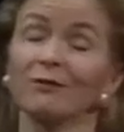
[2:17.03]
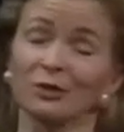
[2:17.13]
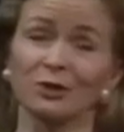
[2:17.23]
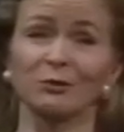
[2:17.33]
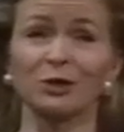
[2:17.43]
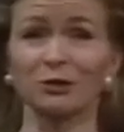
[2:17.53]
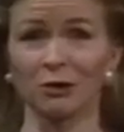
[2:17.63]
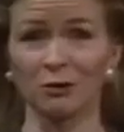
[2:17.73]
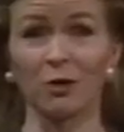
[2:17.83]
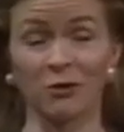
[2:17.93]
They're simply
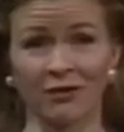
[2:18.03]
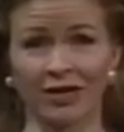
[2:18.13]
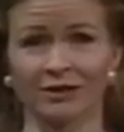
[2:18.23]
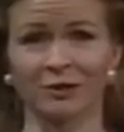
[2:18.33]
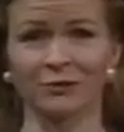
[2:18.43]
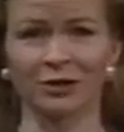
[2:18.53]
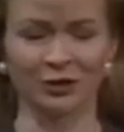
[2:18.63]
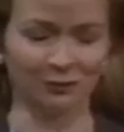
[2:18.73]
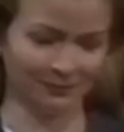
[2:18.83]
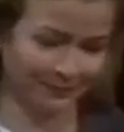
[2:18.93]
doing what we've asked them to do.